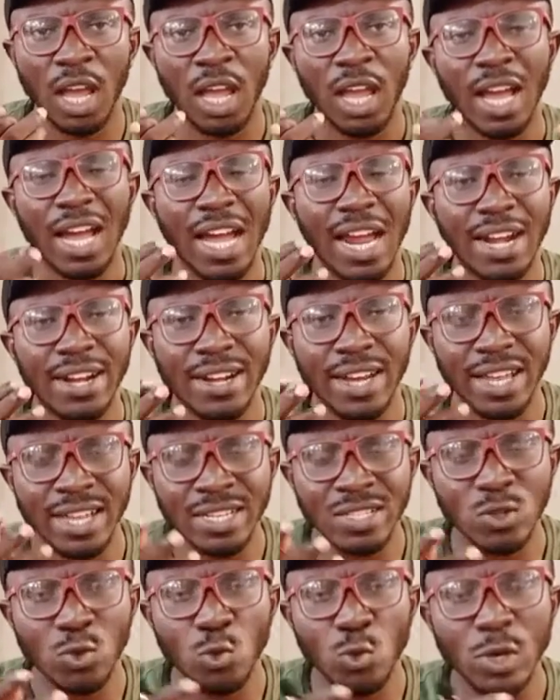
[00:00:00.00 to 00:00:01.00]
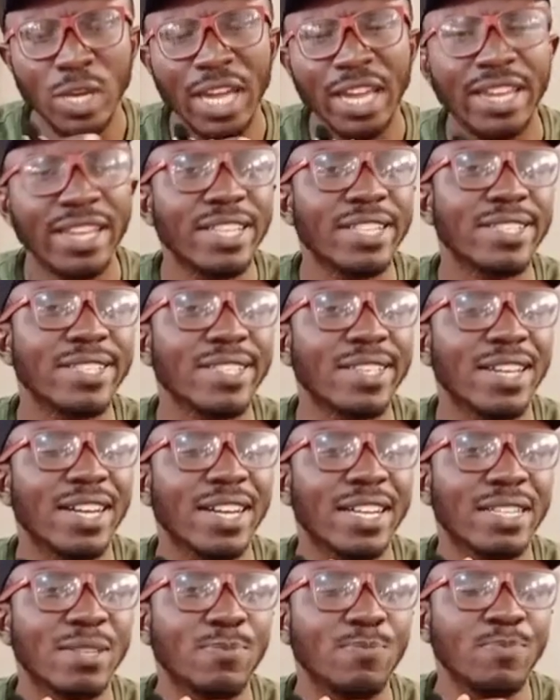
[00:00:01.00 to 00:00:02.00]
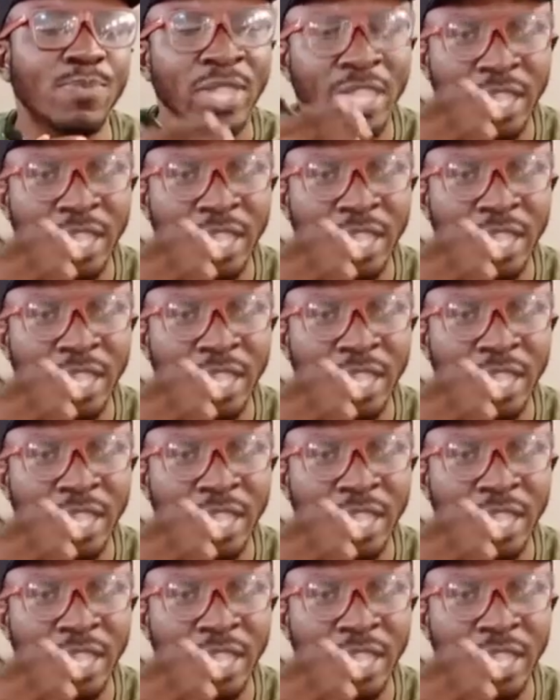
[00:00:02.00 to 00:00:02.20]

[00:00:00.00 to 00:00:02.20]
around where it can pick